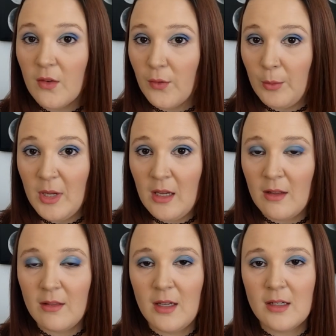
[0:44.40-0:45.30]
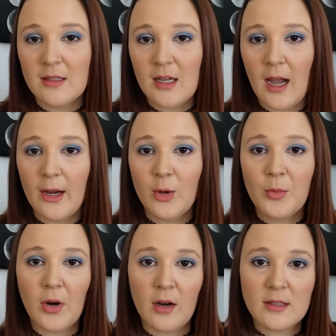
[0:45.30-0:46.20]
For me, the entire
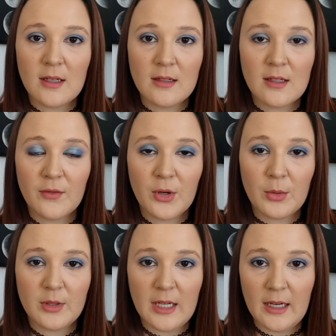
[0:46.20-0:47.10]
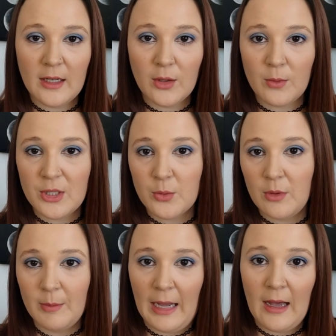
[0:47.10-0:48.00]
process of creating a
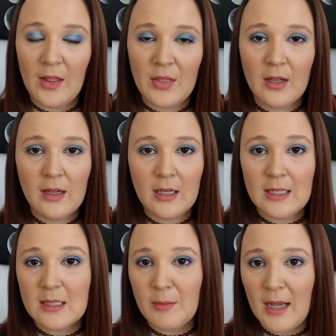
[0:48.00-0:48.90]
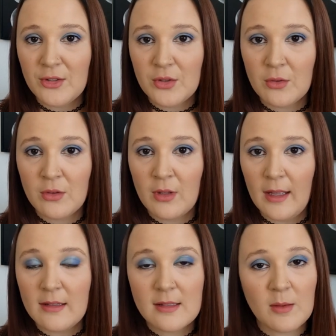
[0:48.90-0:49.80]
ritual bath is magical
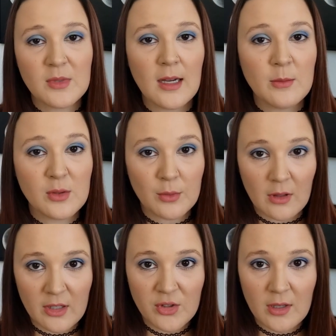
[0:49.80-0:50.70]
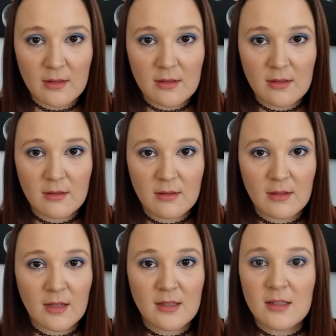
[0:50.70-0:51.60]
and sometimes religious.
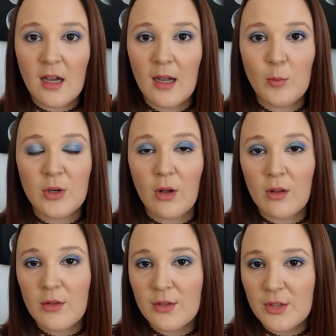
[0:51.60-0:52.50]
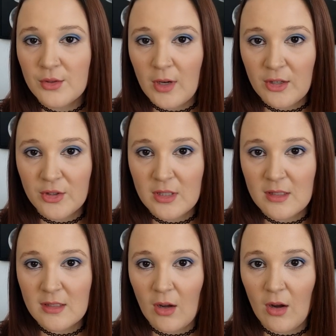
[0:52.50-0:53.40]
It's a time when all other
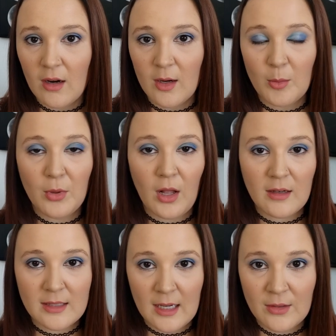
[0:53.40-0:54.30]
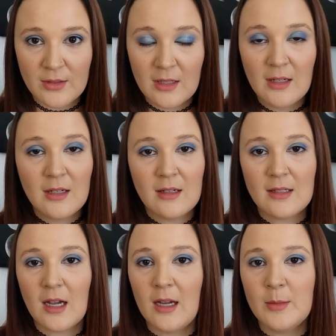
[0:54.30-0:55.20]
distractions are blocked out, a
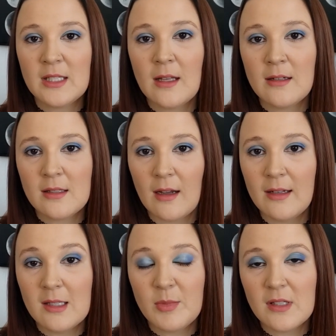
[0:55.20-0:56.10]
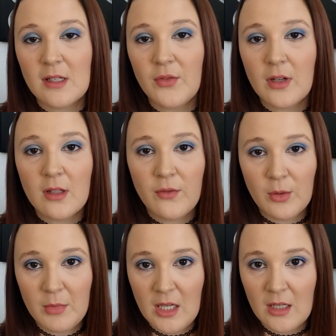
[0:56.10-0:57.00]
time set aside specifically
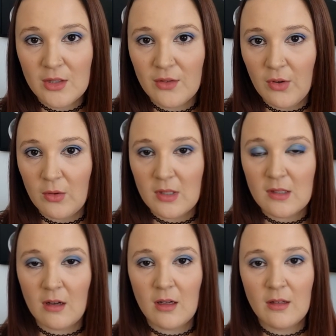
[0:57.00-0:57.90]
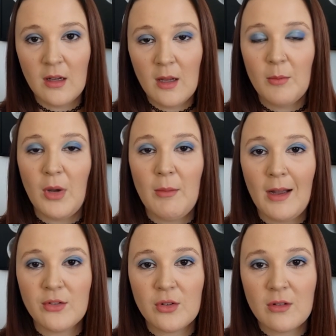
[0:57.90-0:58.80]
for me to focus on my
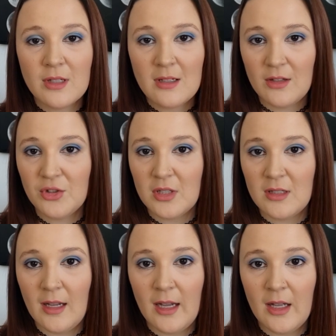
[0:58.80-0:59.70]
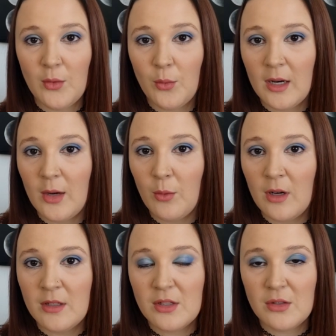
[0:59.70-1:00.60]
magical intention and what I
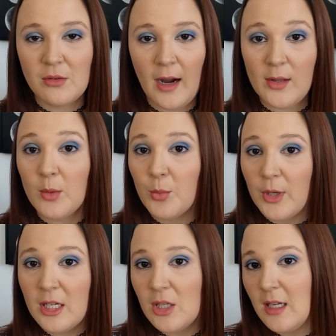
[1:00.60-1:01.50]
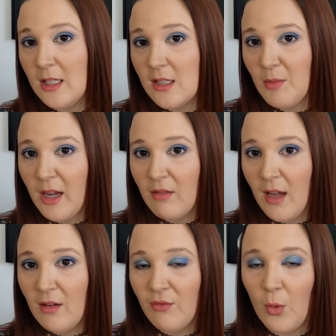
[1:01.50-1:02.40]
want to either bring into my
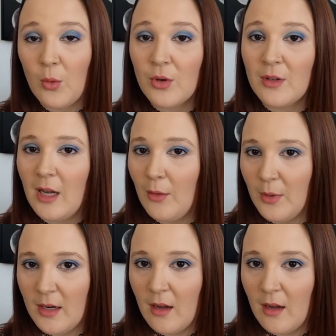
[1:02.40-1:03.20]
life or get rid